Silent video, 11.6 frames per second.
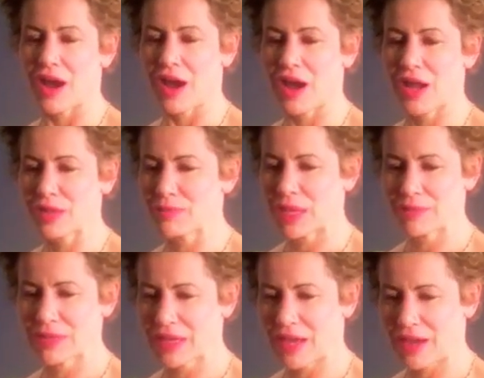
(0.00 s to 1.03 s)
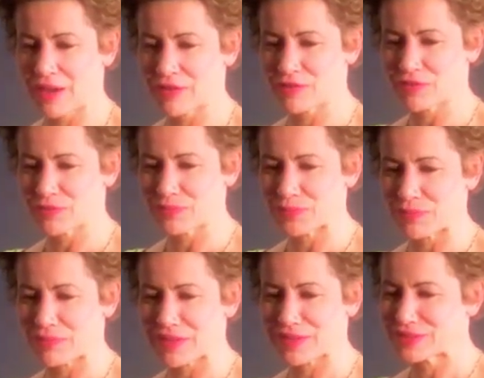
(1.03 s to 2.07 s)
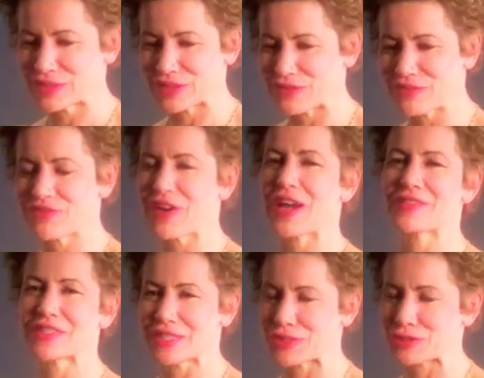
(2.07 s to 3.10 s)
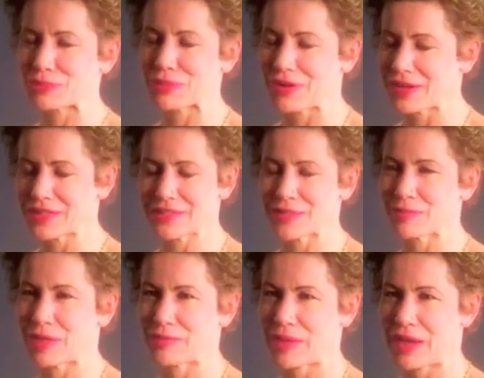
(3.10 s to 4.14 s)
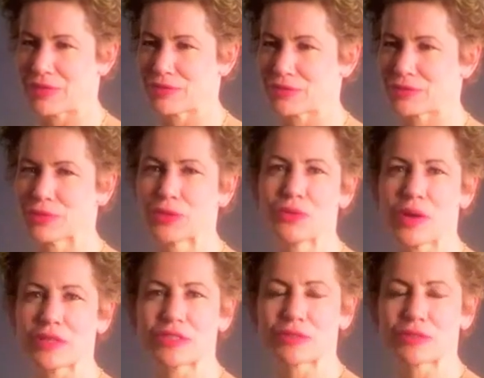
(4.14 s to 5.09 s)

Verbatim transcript: I maybe have, you know, 5 essential products in my bathroom. Who wants